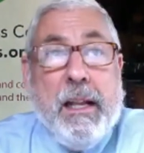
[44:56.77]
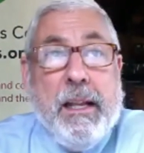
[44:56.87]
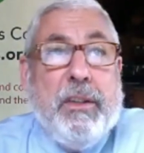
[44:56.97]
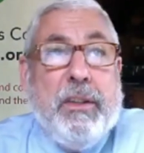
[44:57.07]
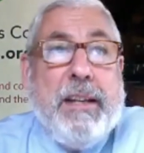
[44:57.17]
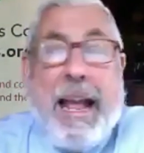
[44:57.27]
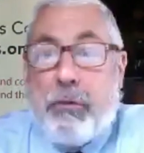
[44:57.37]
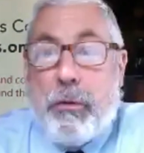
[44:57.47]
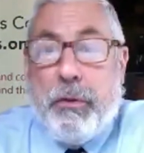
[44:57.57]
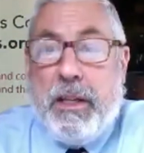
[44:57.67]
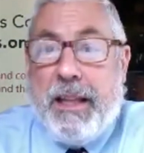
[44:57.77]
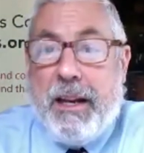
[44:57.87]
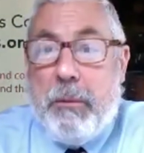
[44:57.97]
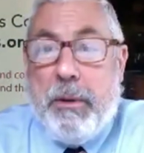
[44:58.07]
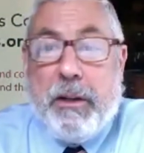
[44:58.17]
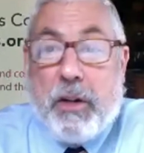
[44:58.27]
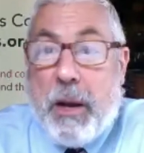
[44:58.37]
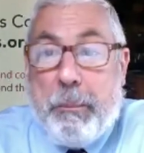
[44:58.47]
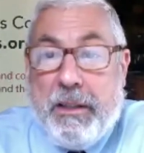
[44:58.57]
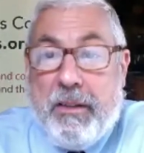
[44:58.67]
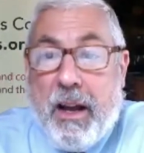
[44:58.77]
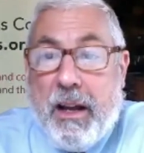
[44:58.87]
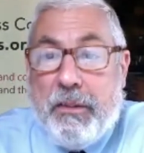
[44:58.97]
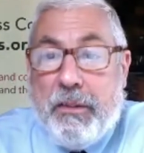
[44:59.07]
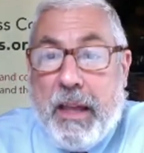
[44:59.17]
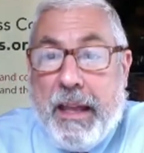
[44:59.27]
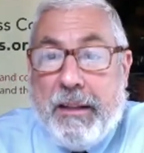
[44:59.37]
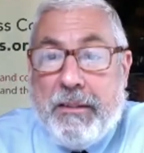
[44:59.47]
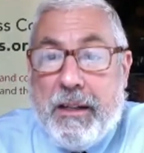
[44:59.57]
is a natural thing that a bigger company does. And